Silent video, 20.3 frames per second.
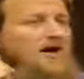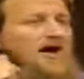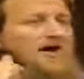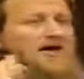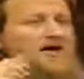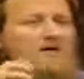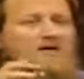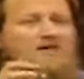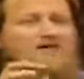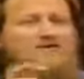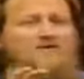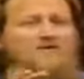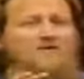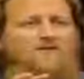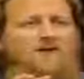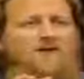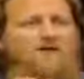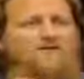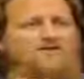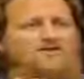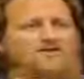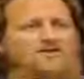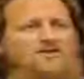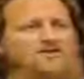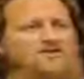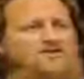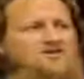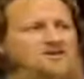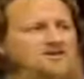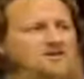Anyway, there's a famous
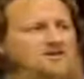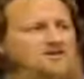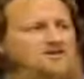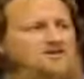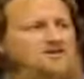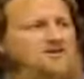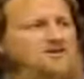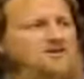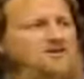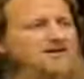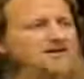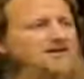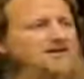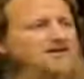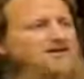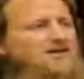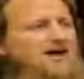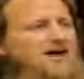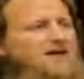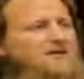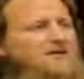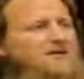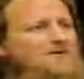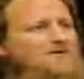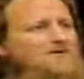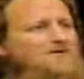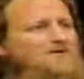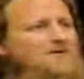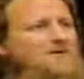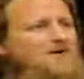incident in the time of